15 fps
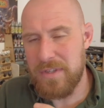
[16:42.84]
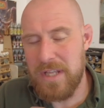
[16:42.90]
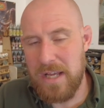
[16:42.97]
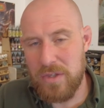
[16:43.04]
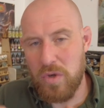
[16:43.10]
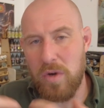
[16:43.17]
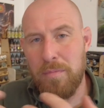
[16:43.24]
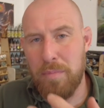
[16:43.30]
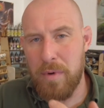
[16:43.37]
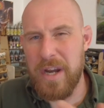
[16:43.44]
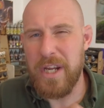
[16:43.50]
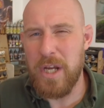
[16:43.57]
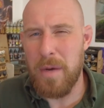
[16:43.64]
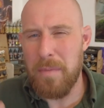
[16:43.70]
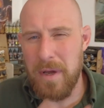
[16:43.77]
it that sort of
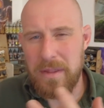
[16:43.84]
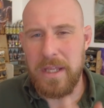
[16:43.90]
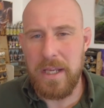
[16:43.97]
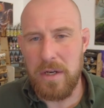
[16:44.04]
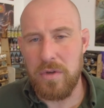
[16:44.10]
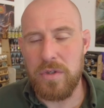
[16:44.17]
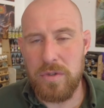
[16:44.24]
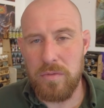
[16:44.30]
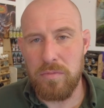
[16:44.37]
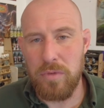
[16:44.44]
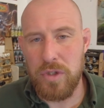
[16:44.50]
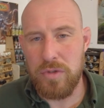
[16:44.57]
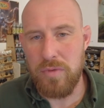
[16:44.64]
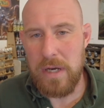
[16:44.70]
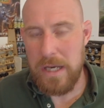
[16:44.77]
breakup. I think it looks
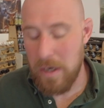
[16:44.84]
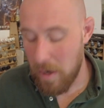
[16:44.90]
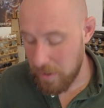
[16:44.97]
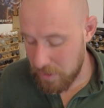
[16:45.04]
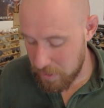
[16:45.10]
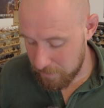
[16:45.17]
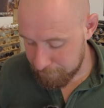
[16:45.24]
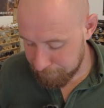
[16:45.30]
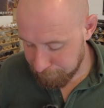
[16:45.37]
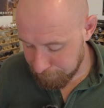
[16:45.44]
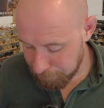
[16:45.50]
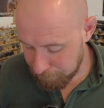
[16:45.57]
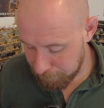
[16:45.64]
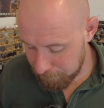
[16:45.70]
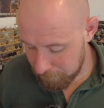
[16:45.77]
really nice.
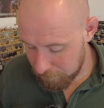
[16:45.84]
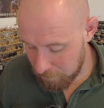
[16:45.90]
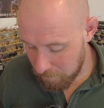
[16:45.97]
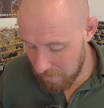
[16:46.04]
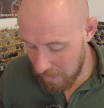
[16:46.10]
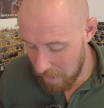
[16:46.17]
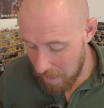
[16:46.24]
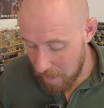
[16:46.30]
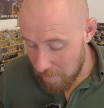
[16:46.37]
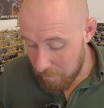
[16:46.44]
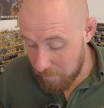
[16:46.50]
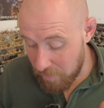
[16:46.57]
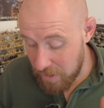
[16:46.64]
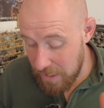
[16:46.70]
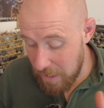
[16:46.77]

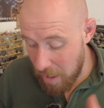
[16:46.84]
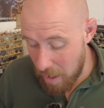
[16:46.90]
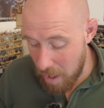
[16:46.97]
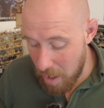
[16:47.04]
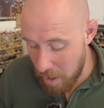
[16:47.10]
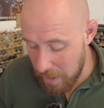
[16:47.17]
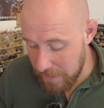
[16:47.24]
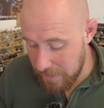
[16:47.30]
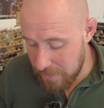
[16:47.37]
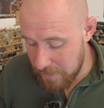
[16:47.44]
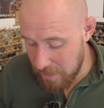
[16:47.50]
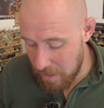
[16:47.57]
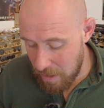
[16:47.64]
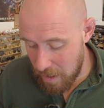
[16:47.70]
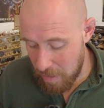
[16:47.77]
For the eyes,
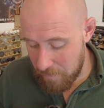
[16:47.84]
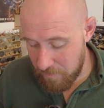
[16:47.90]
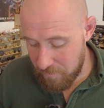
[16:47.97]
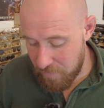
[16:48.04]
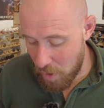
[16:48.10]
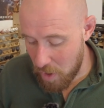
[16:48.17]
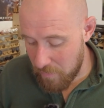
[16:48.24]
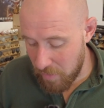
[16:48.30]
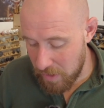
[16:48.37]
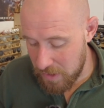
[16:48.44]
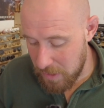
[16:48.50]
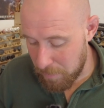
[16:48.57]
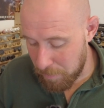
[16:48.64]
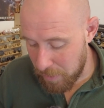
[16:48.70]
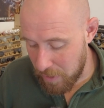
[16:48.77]
very
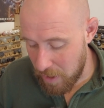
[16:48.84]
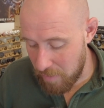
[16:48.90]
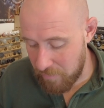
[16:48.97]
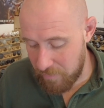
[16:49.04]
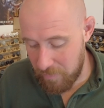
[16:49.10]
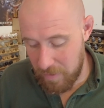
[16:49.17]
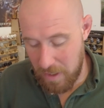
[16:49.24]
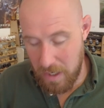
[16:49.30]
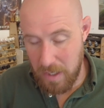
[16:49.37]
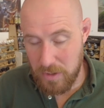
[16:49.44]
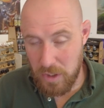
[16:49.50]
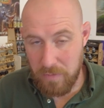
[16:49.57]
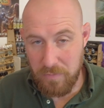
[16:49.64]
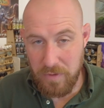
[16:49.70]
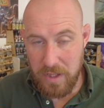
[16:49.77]
simple enough.
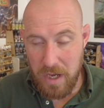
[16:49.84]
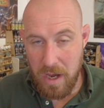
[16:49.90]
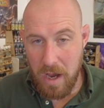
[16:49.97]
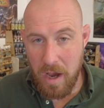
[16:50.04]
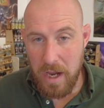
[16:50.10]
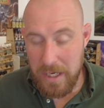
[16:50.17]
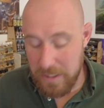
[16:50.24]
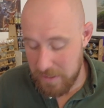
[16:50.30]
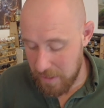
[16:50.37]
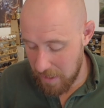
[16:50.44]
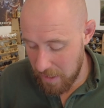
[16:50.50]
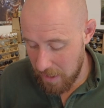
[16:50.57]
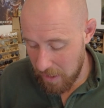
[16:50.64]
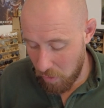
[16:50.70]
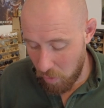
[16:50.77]
So for the eyes,
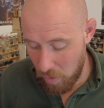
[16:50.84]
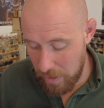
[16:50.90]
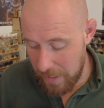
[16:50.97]
all it